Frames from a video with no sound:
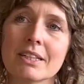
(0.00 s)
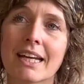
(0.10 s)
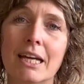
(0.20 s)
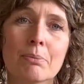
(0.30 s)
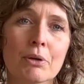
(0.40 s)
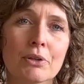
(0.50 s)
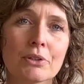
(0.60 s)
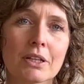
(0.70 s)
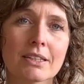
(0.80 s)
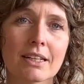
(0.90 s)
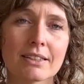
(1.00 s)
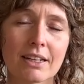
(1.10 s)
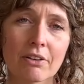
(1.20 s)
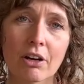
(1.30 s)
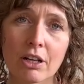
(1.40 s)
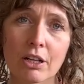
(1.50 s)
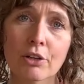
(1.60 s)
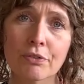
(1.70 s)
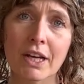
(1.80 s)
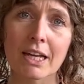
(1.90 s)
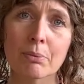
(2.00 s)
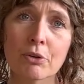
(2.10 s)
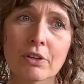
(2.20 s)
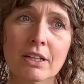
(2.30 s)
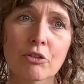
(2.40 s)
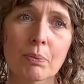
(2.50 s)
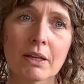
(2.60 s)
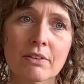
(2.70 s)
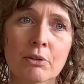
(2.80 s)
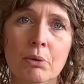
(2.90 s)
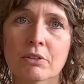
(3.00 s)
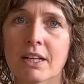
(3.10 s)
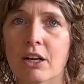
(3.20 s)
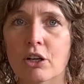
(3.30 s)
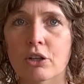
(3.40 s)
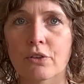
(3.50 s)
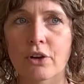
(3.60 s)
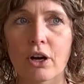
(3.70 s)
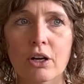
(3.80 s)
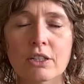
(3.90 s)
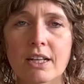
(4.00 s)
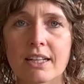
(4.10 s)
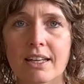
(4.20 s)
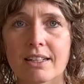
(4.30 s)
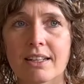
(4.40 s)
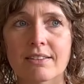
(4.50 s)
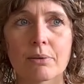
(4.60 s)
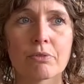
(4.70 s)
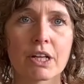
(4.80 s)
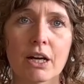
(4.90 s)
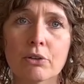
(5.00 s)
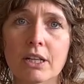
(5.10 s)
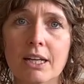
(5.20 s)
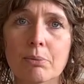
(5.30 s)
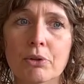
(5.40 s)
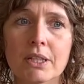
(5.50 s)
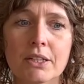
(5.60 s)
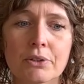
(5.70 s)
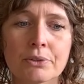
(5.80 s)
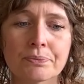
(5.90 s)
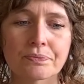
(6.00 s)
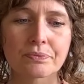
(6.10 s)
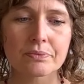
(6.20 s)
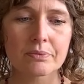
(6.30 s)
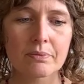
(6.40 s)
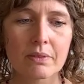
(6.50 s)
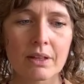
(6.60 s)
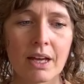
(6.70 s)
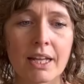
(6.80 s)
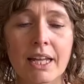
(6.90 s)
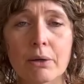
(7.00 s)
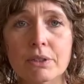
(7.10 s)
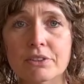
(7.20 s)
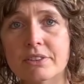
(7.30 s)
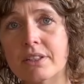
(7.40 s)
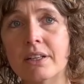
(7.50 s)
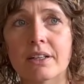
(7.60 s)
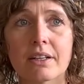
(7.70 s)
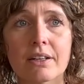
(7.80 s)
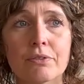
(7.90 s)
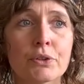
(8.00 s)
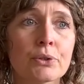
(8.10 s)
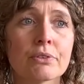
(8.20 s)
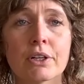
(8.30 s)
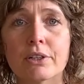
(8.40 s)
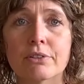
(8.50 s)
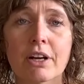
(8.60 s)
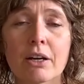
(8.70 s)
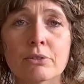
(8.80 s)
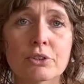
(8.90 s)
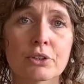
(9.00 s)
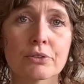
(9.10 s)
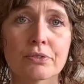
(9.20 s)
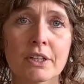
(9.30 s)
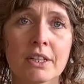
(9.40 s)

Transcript: the cable, there are a lot of cables in this pattern, but they are not hard. I can knit them without a cable needle. And now it's a few rounds of